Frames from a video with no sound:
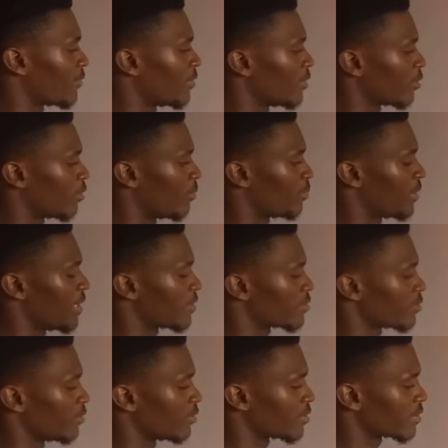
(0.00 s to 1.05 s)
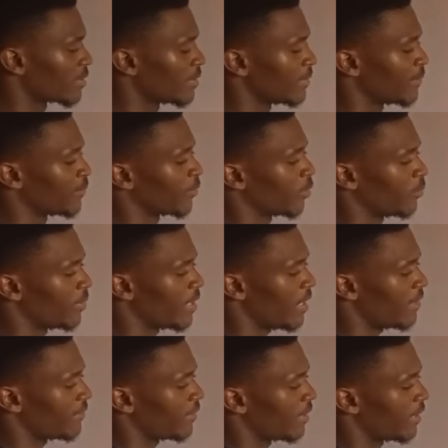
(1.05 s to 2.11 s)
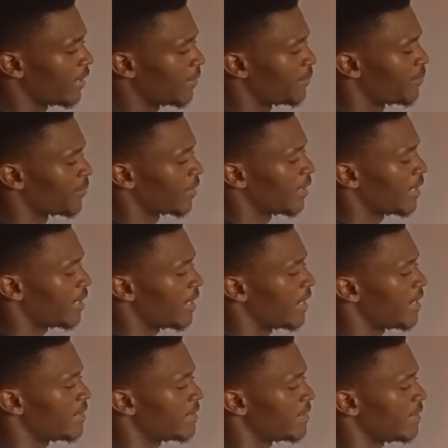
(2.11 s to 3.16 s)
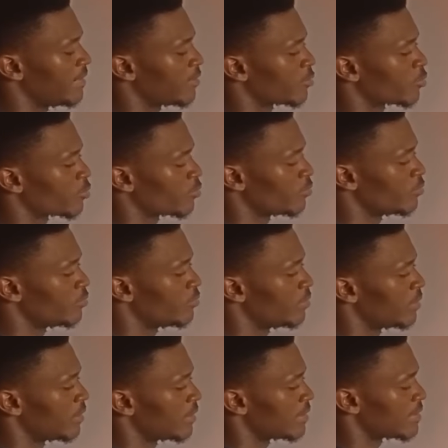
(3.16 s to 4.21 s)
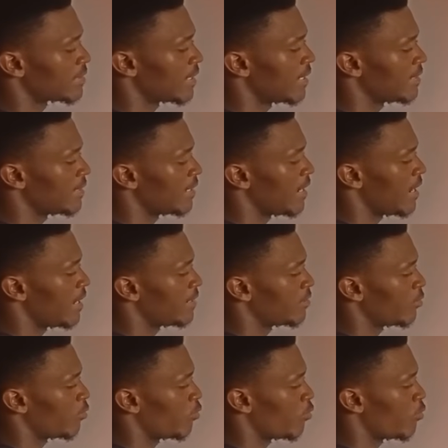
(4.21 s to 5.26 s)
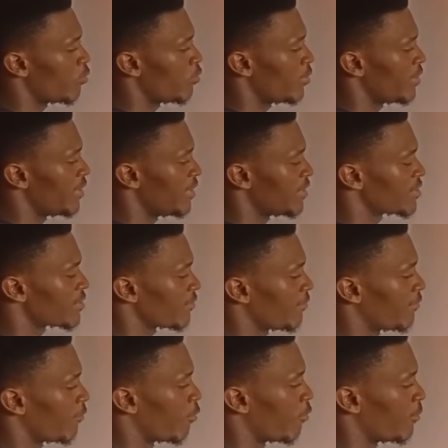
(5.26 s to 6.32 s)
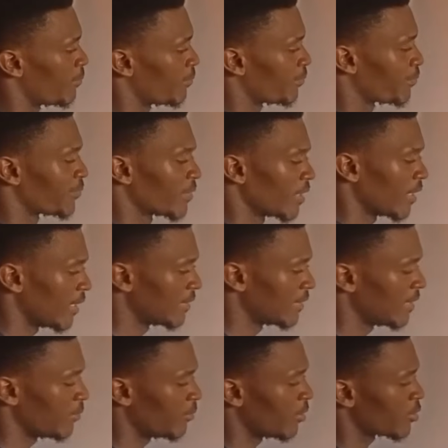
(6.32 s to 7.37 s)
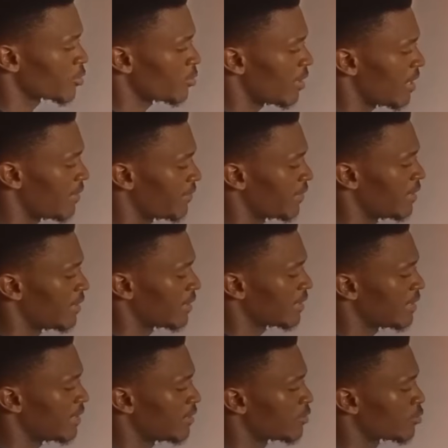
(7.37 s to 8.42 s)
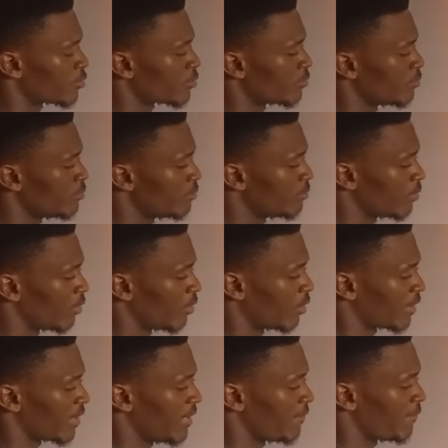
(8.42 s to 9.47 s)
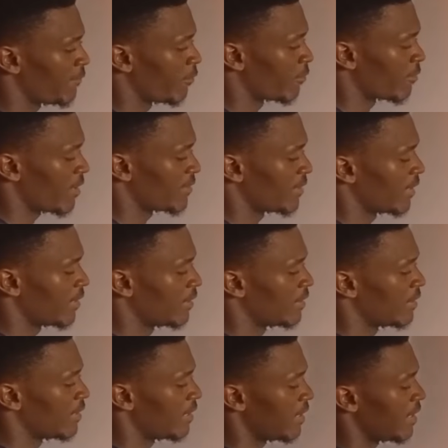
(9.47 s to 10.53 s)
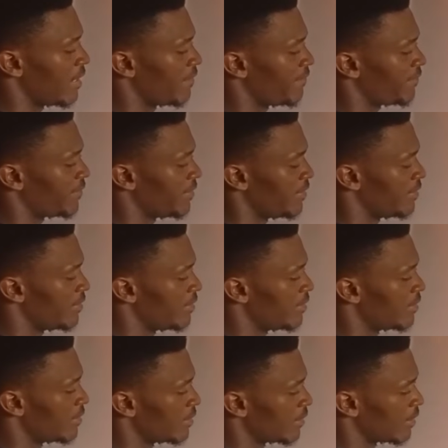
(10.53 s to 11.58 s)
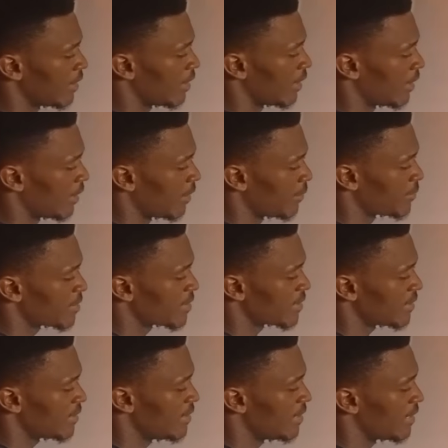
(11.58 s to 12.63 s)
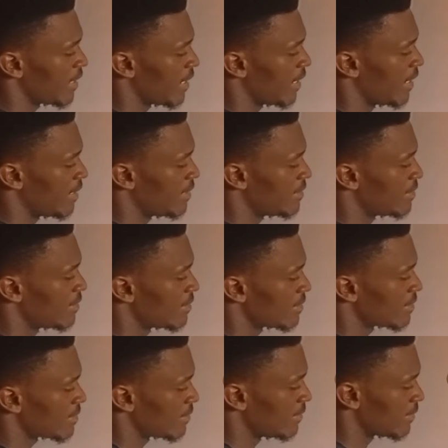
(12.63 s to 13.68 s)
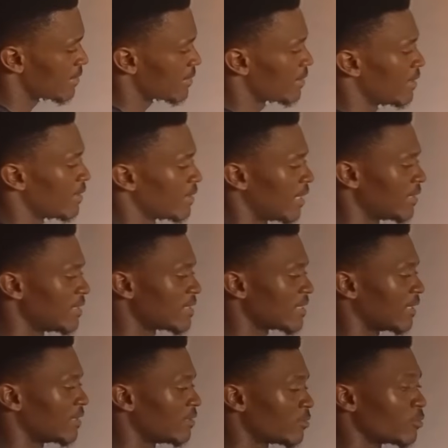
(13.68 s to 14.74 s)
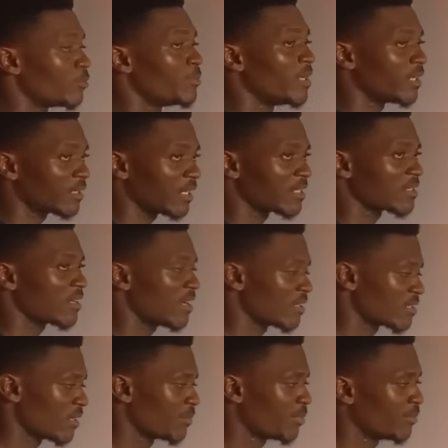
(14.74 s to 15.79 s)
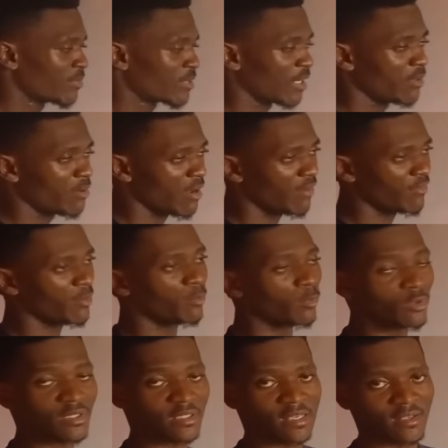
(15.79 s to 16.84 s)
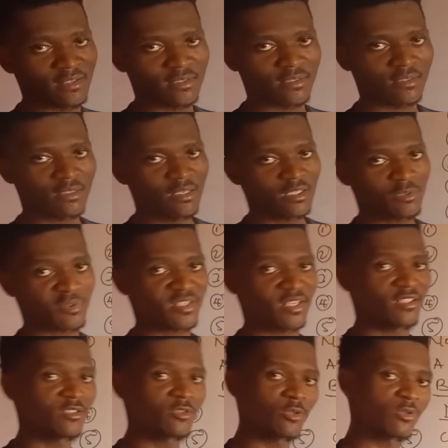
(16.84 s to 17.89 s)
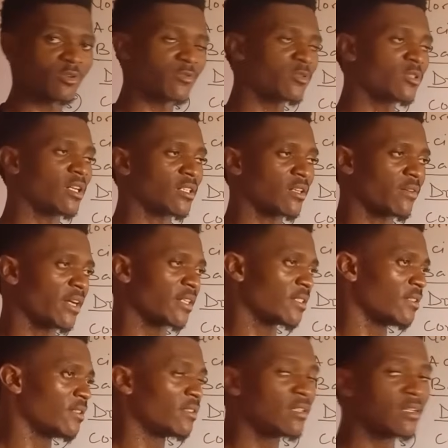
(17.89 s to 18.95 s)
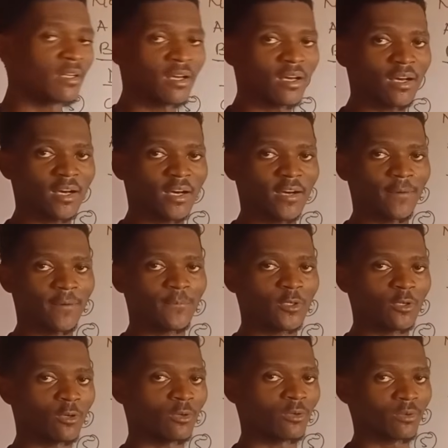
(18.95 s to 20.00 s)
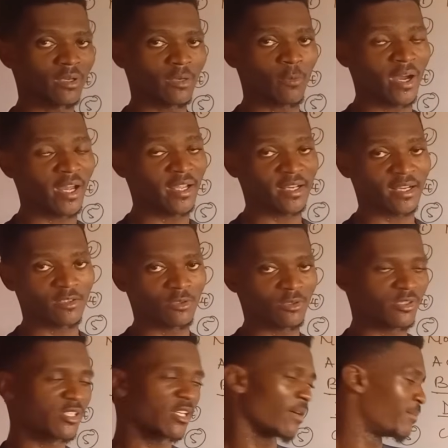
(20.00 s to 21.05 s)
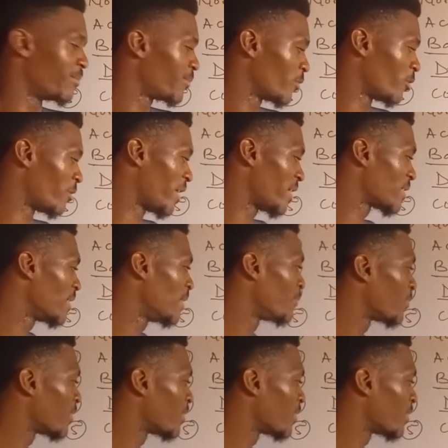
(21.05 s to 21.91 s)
of complex salts. We have Na2ZnOH4, and then we also have K2 or K4 rather, FeCN6. Now these are the two main classical examples that you have in most texts, especially those of you that are writing your WAEC and your JAM, right?